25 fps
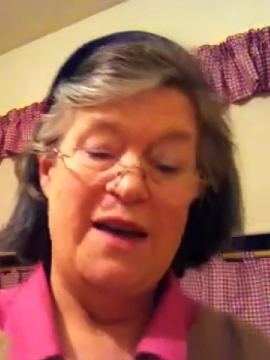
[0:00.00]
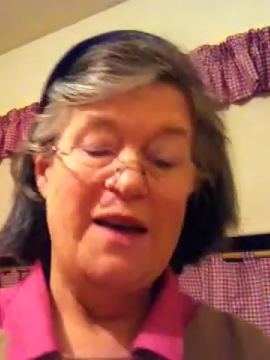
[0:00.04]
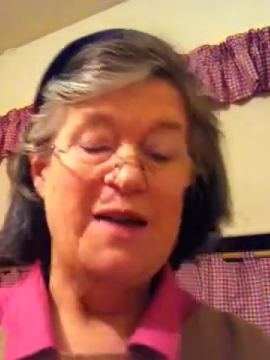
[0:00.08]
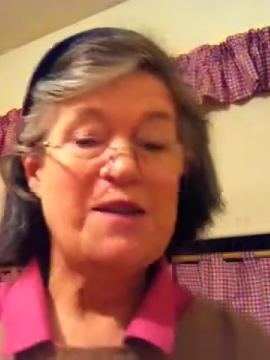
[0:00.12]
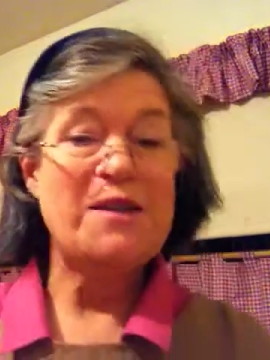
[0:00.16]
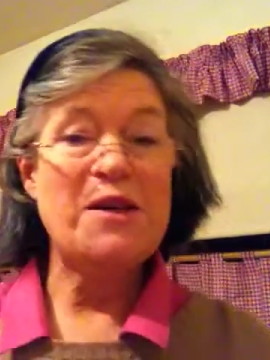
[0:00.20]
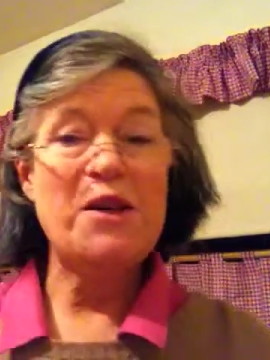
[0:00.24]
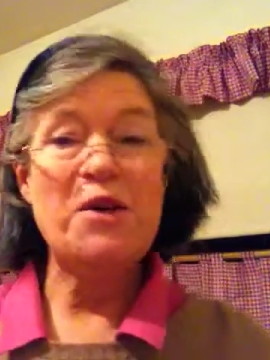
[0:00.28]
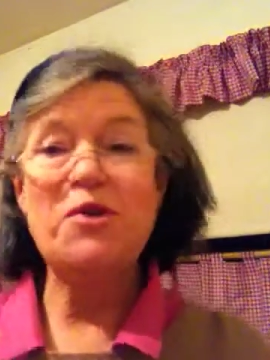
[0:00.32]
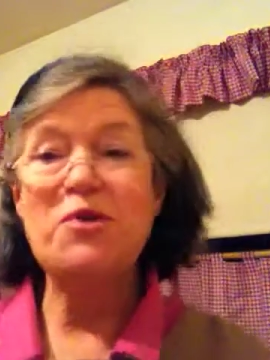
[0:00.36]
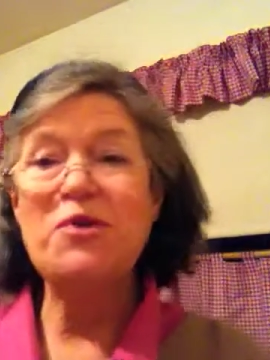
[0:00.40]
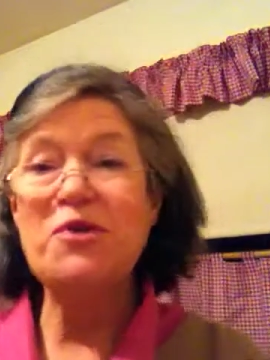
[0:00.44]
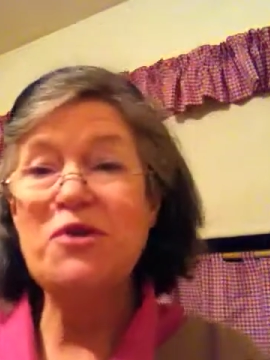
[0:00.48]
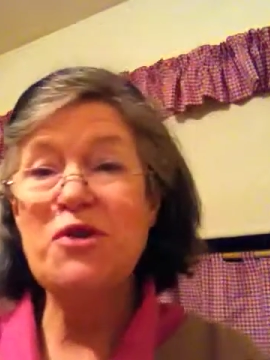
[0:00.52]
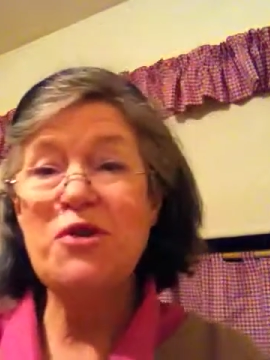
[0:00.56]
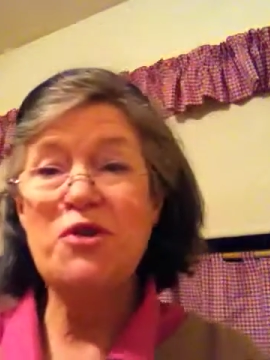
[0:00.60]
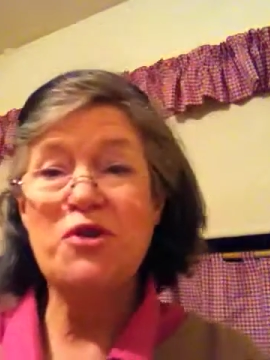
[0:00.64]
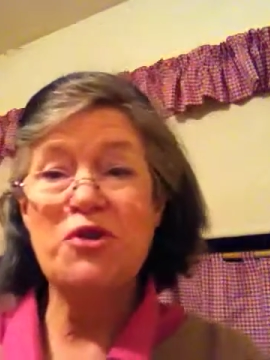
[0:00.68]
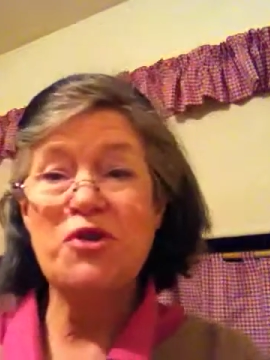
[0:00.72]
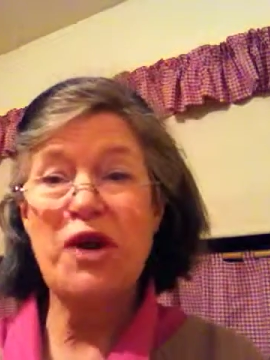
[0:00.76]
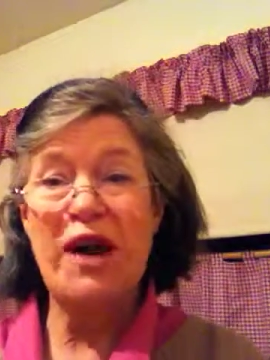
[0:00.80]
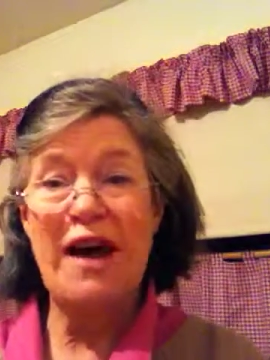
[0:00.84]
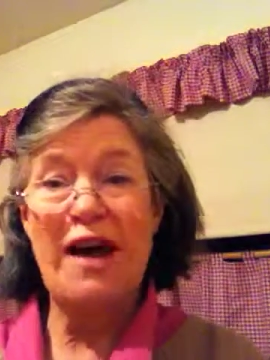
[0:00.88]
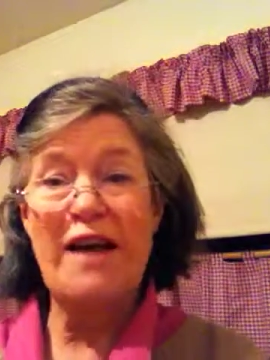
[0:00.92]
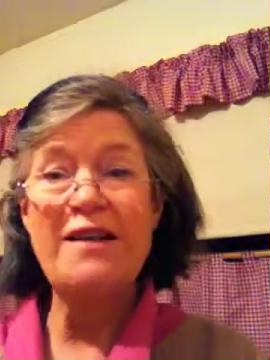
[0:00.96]
So do
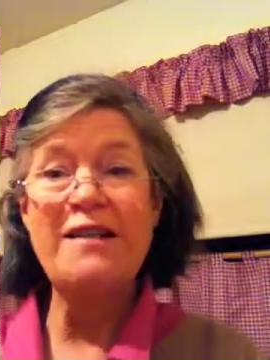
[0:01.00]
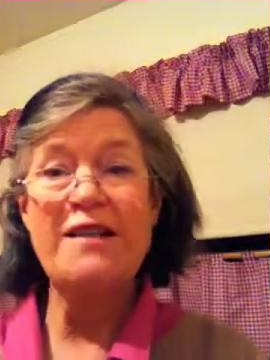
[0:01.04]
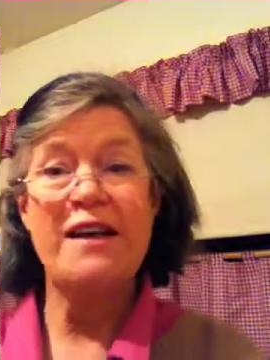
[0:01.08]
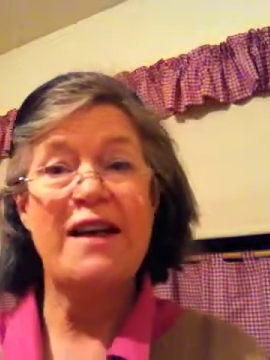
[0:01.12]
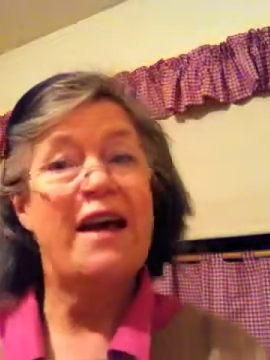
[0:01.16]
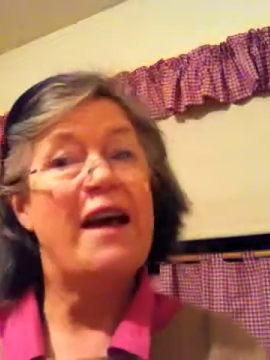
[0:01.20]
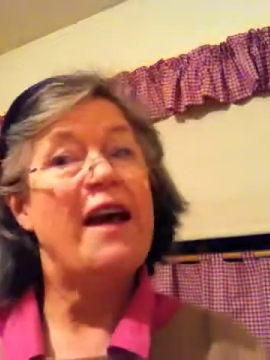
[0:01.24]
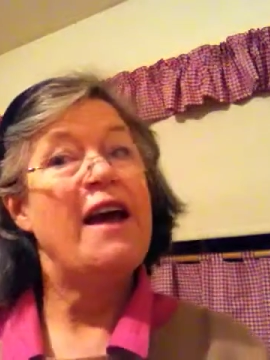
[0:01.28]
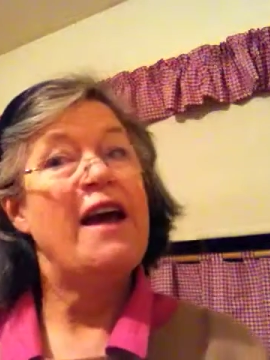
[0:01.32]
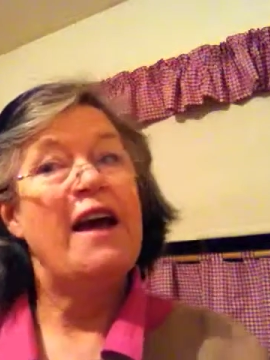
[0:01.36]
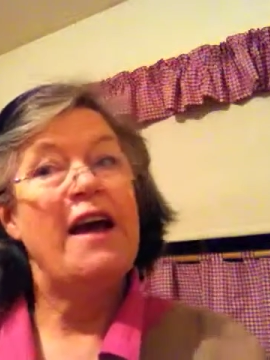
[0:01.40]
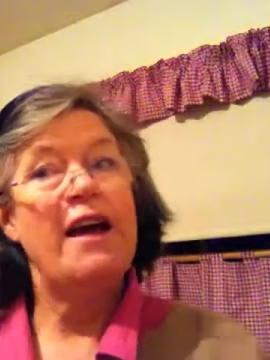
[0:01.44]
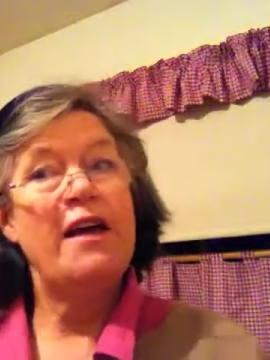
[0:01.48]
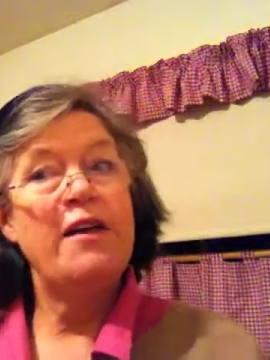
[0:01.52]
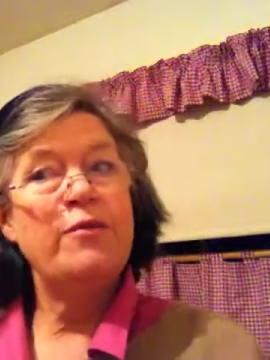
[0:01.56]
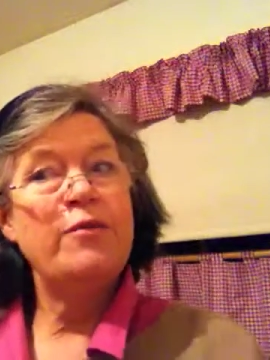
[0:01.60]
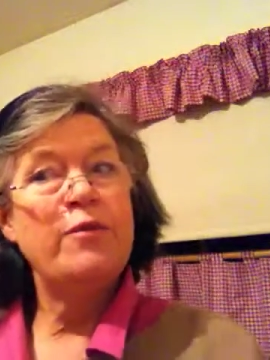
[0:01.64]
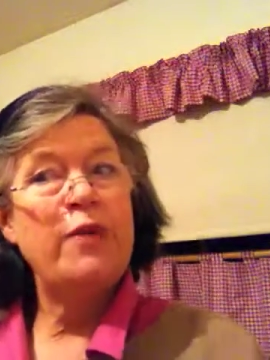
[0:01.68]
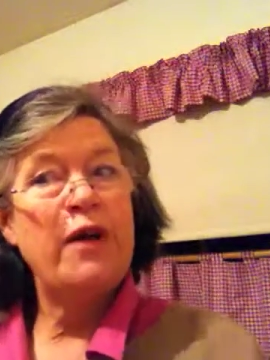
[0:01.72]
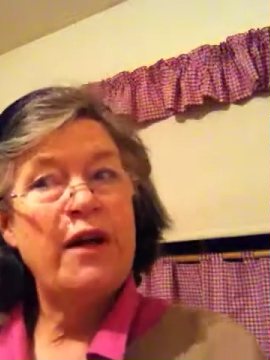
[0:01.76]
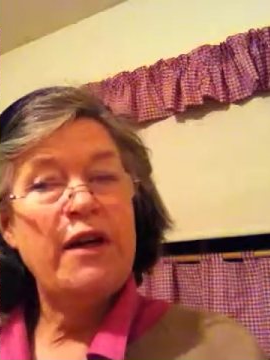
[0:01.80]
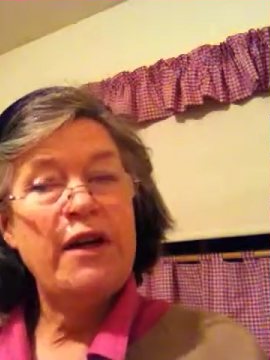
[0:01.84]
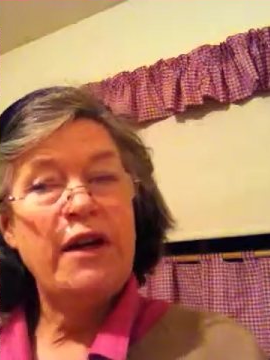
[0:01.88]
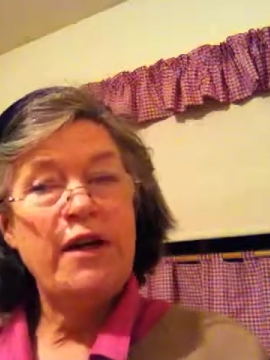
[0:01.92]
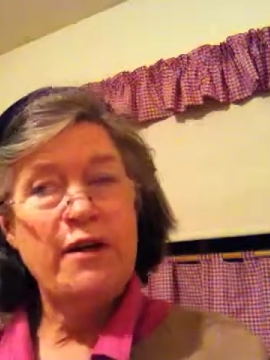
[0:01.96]
try it,
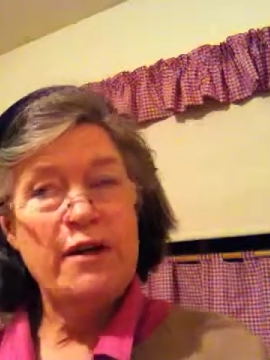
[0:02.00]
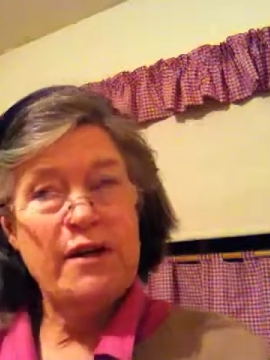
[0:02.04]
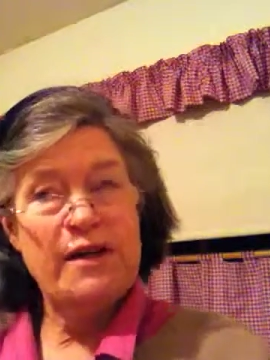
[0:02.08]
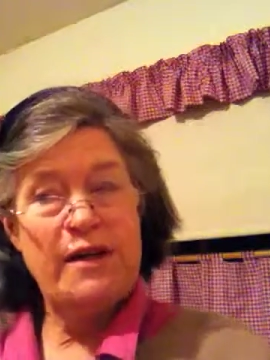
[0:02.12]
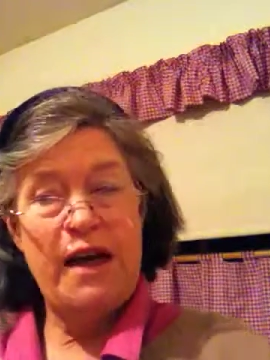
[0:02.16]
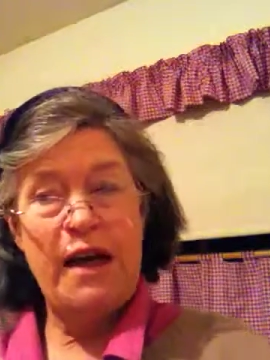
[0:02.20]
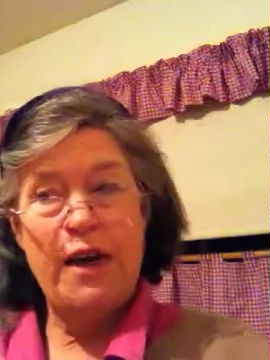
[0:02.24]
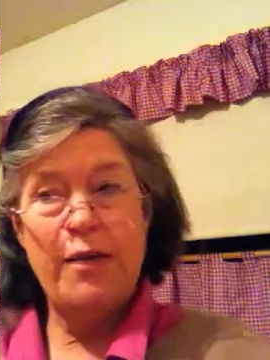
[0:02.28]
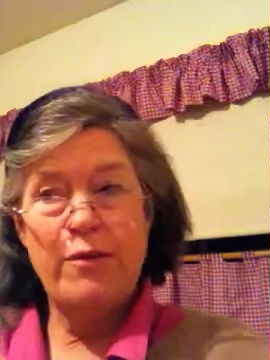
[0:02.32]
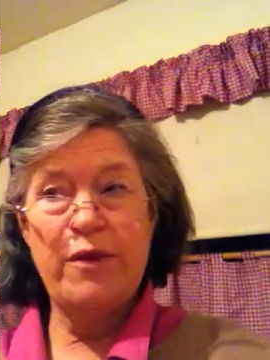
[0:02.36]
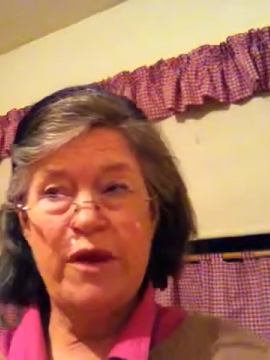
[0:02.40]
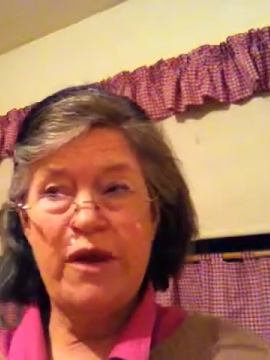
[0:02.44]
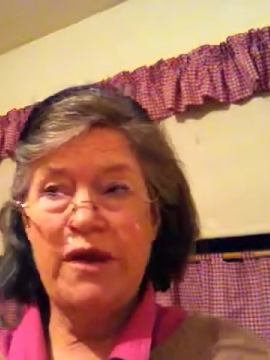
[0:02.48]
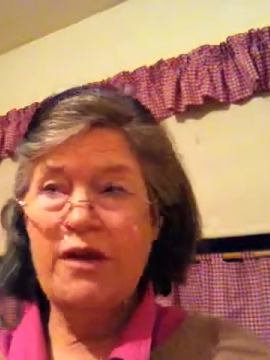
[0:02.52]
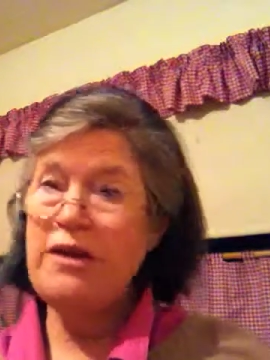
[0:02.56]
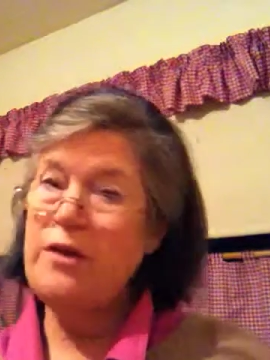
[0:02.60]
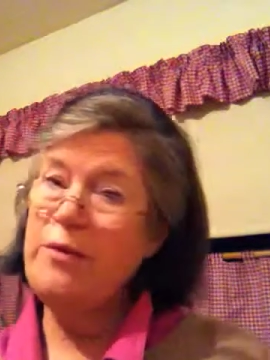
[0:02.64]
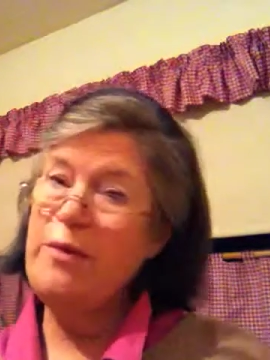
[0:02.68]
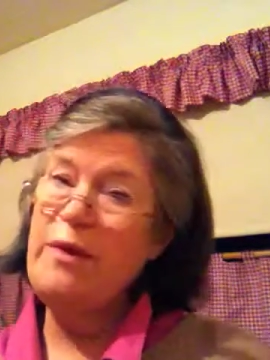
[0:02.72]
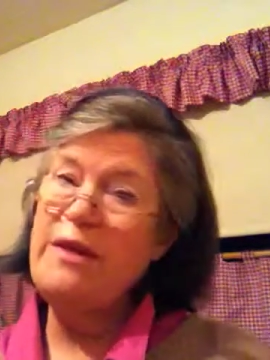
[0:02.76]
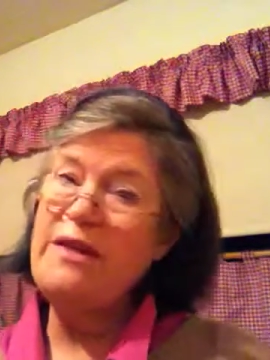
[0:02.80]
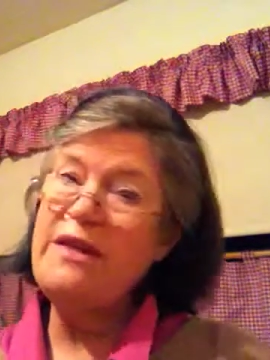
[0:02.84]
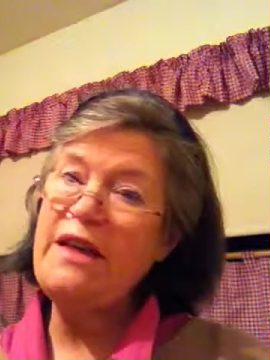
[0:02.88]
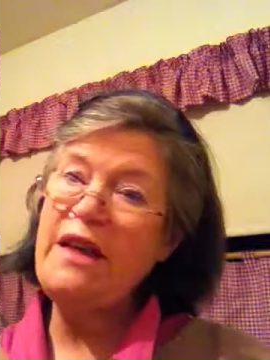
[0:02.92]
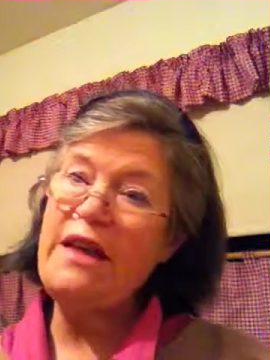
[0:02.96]
and another day I'm going to
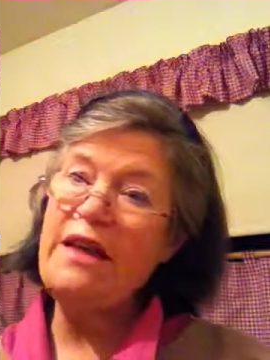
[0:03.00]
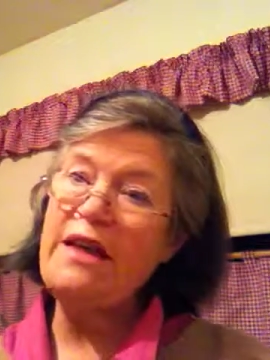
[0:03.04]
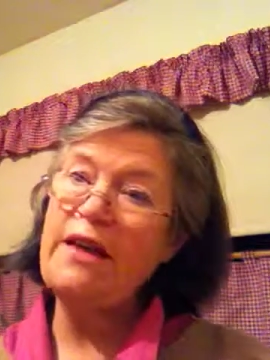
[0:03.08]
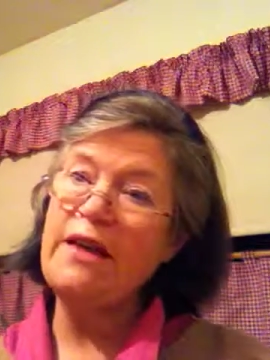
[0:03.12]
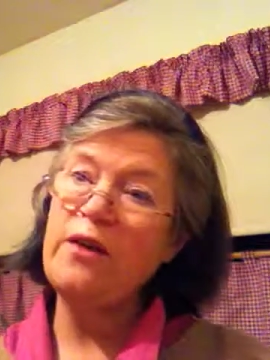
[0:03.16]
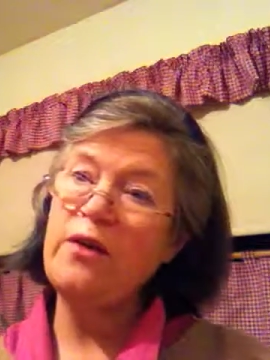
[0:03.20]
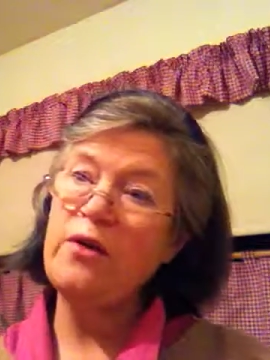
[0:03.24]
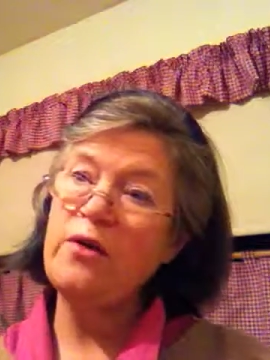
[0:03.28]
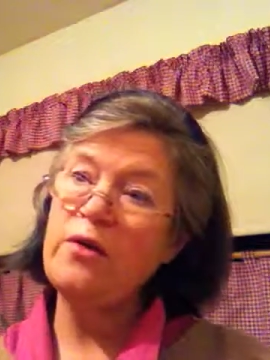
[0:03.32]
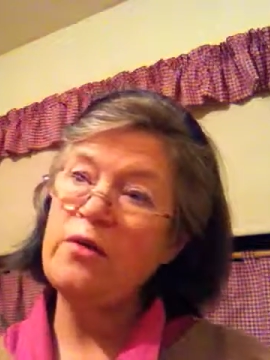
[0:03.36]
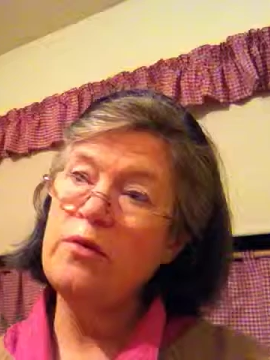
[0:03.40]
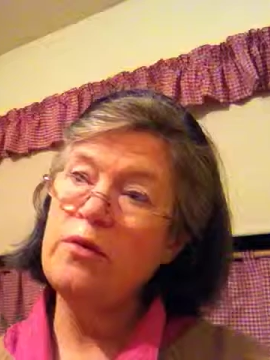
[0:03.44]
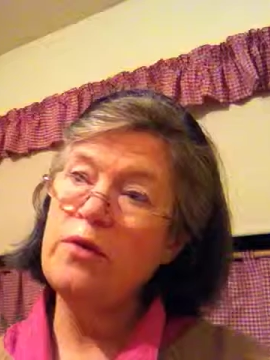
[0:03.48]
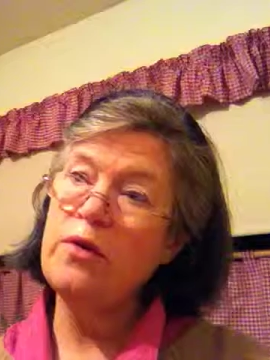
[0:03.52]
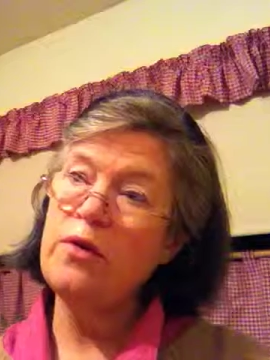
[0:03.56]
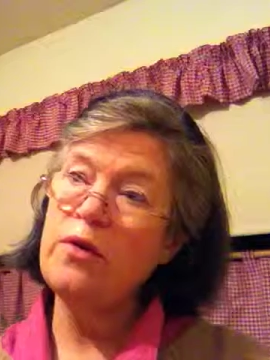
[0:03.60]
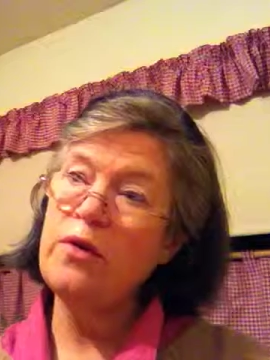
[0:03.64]
be telling you